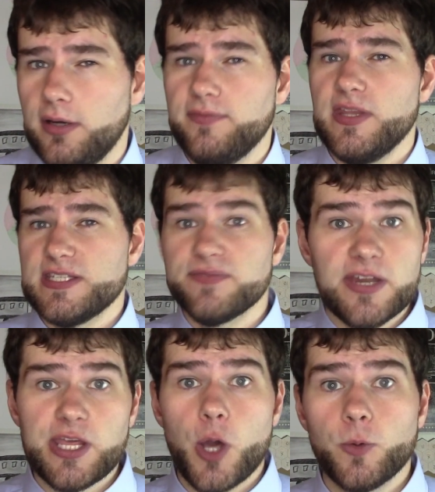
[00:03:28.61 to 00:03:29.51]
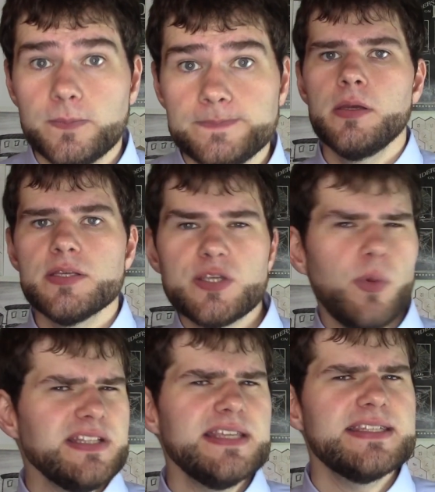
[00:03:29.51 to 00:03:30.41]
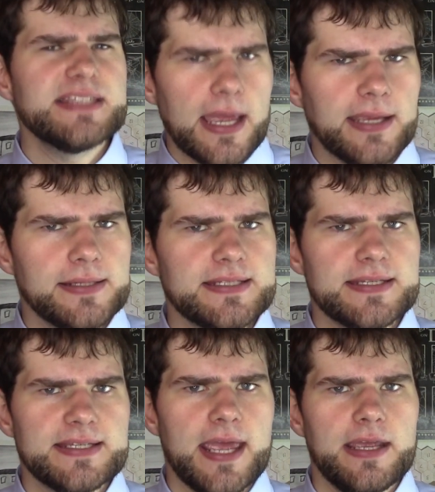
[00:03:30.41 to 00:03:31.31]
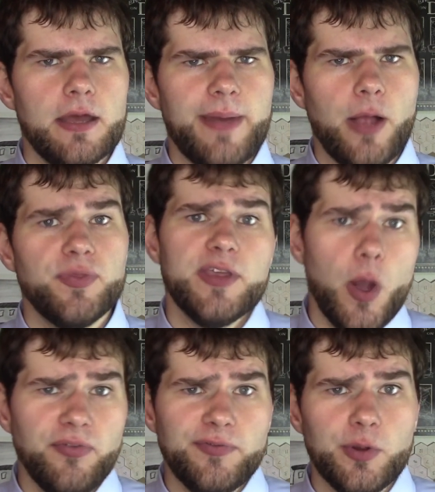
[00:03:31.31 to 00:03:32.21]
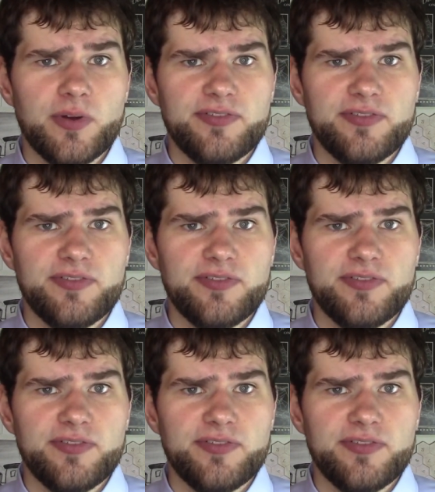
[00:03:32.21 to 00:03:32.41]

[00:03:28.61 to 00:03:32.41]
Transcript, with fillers: of this video. So what does science say about the overview